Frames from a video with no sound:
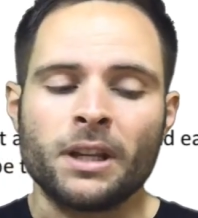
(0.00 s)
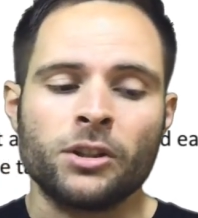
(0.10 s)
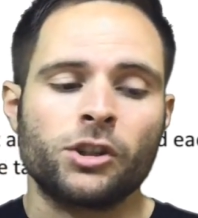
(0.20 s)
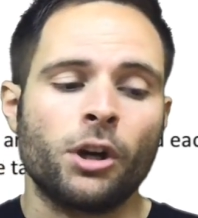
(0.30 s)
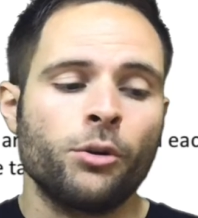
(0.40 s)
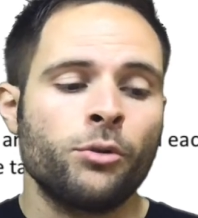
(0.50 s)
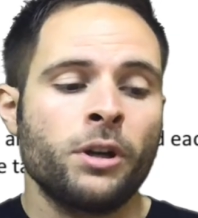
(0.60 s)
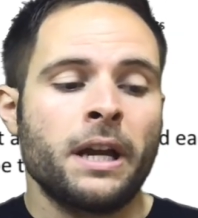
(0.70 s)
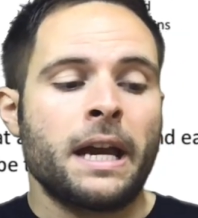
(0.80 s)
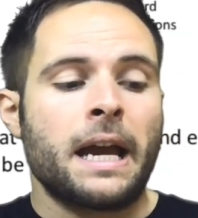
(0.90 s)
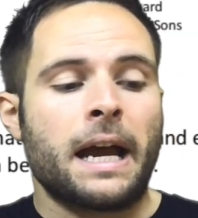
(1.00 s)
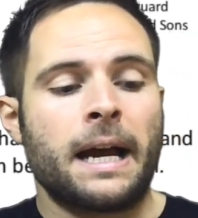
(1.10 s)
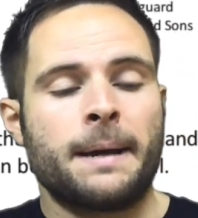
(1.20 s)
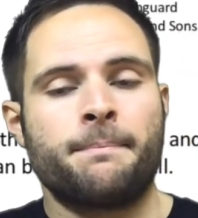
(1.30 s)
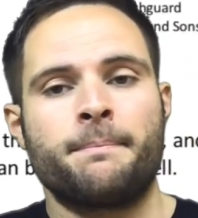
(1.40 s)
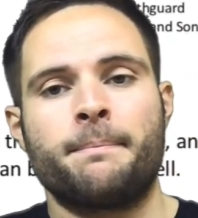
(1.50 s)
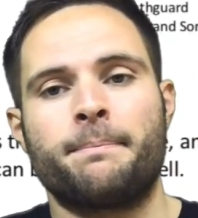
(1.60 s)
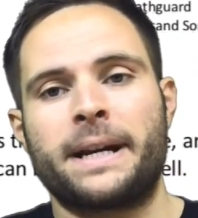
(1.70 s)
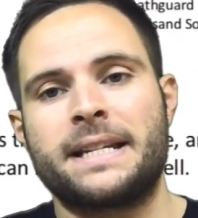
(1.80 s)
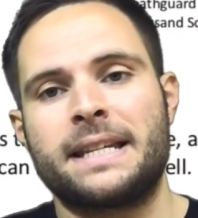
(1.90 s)
So
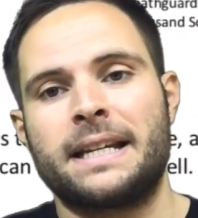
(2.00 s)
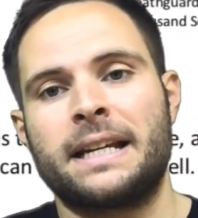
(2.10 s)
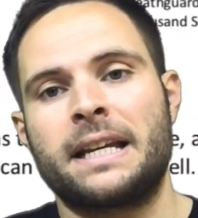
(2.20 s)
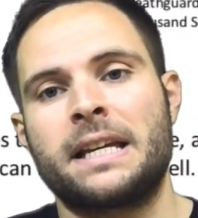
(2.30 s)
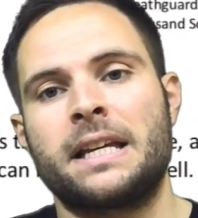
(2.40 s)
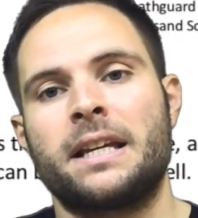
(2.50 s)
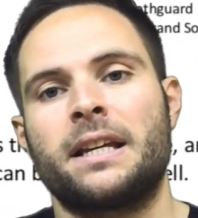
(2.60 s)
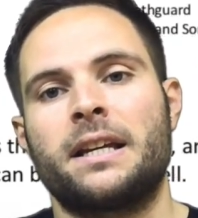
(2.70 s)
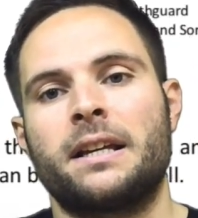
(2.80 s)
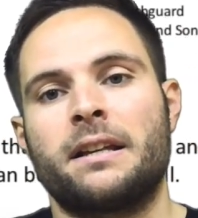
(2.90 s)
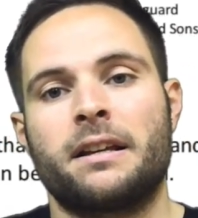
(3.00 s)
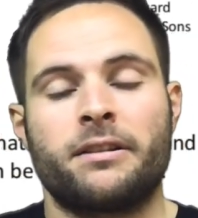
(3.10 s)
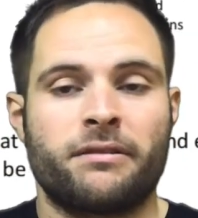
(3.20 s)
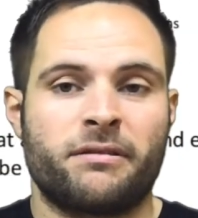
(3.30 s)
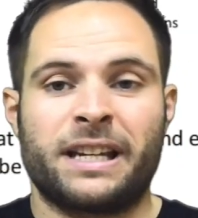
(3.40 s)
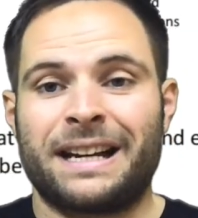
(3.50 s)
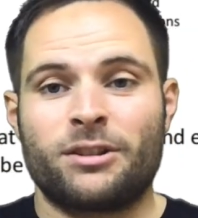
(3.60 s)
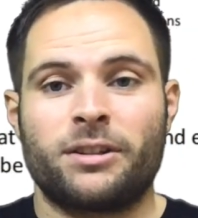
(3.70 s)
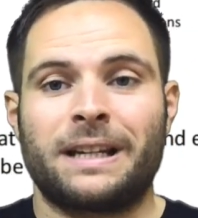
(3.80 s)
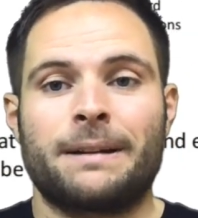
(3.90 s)
basically, the
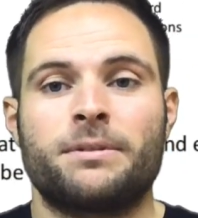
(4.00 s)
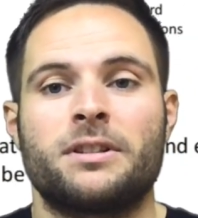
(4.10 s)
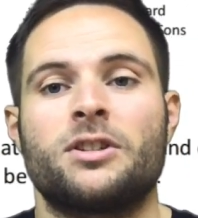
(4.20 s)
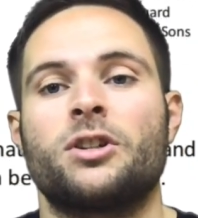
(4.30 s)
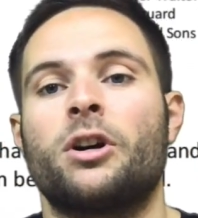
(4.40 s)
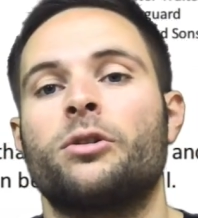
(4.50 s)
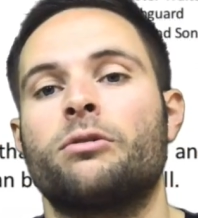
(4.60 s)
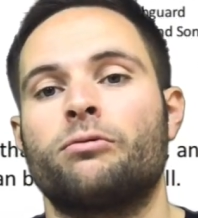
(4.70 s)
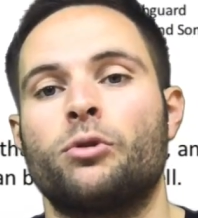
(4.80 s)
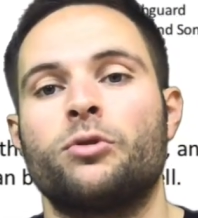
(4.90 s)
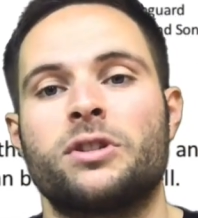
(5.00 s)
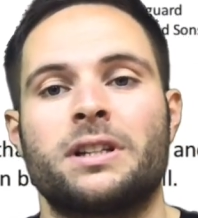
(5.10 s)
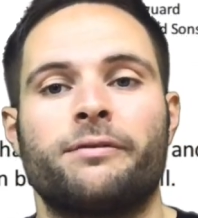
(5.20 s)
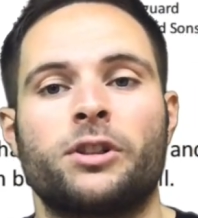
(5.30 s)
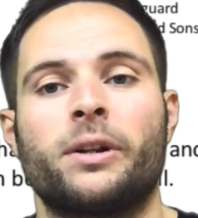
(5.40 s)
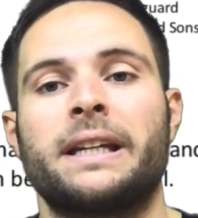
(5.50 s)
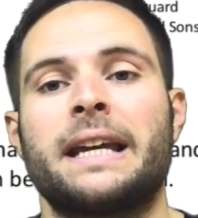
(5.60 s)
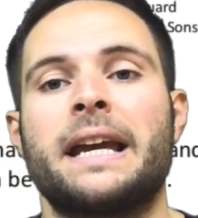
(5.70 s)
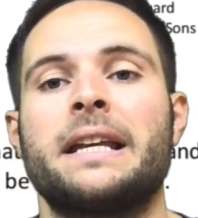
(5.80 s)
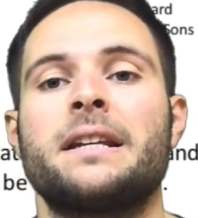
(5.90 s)
Council of Captains decide on the rules and stuff. So
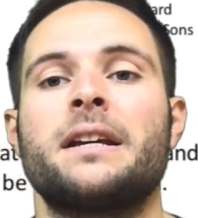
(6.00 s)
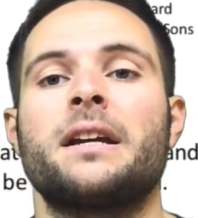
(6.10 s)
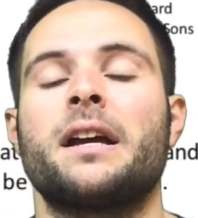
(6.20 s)
again,